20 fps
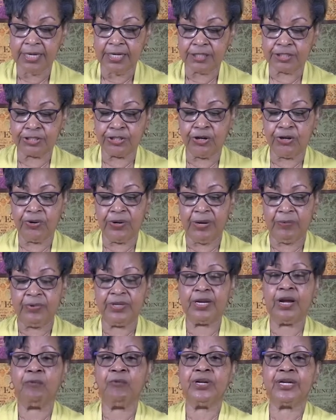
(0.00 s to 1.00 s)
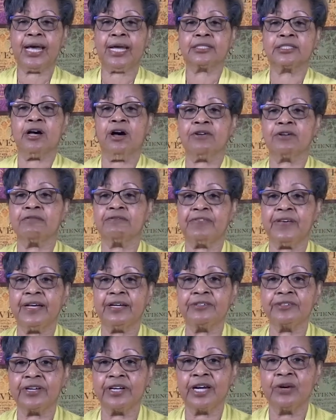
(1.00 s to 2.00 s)
So, and we're not talking
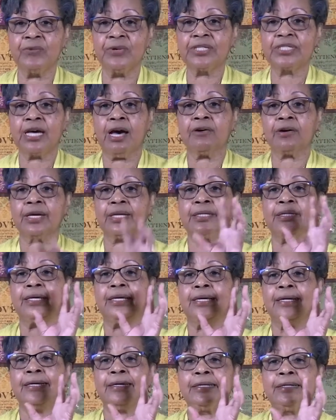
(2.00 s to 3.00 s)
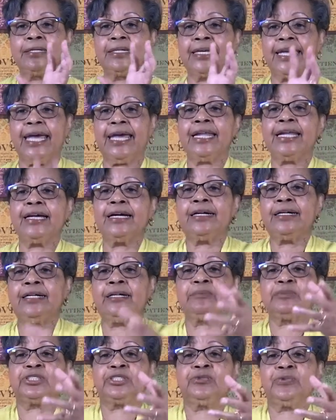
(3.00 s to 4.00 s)
failure here. We're talking getting
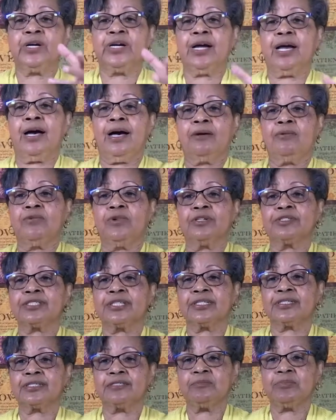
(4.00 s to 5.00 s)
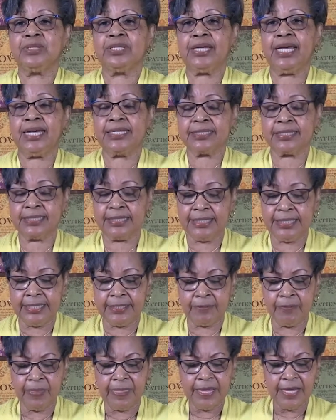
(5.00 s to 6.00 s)
up to where God wants us to be as a leader.